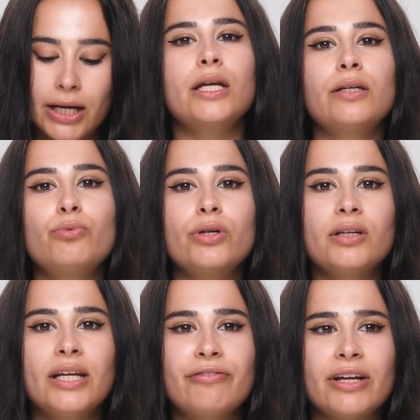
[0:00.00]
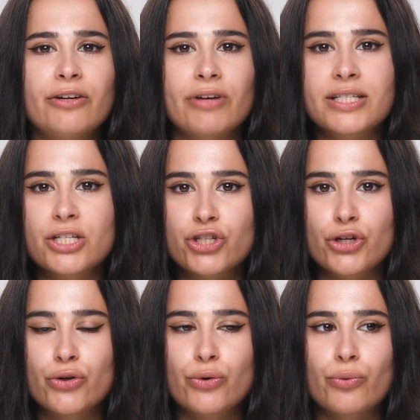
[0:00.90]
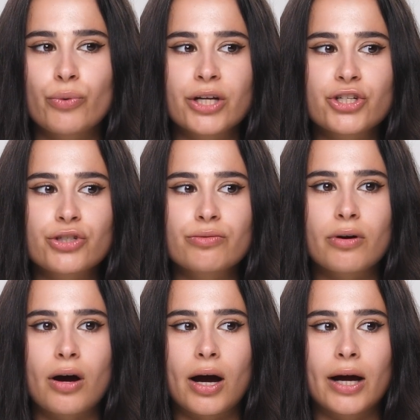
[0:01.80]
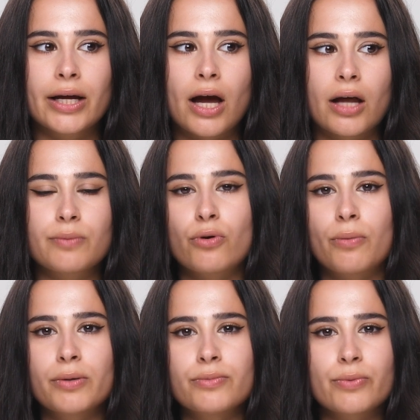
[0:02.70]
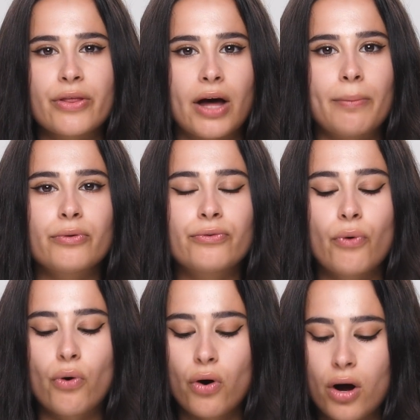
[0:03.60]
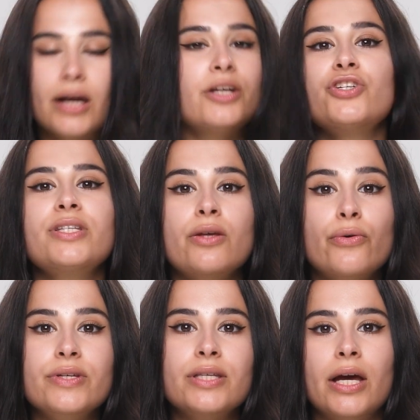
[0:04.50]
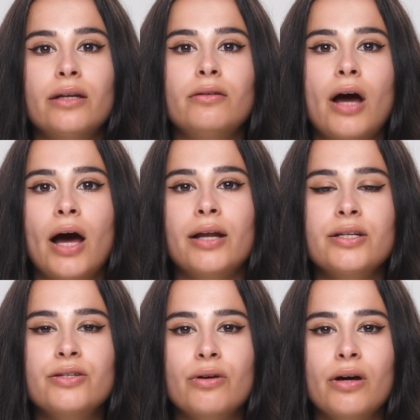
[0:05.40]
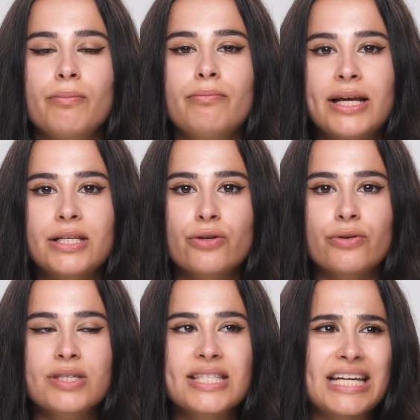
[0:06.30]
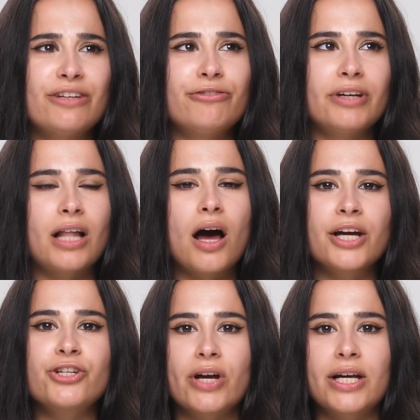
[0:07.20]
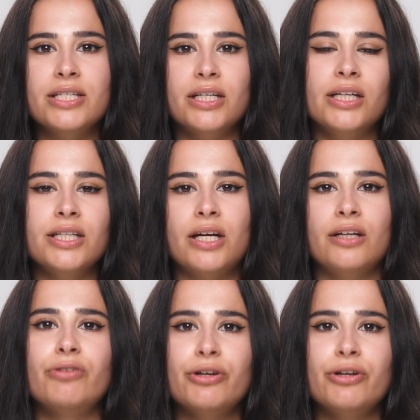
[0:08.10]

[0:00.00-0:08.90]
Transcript: It wouldn't leave any residue, which I had problems with that before. Yeah, it just soaks in and makes your skin feel hydrated and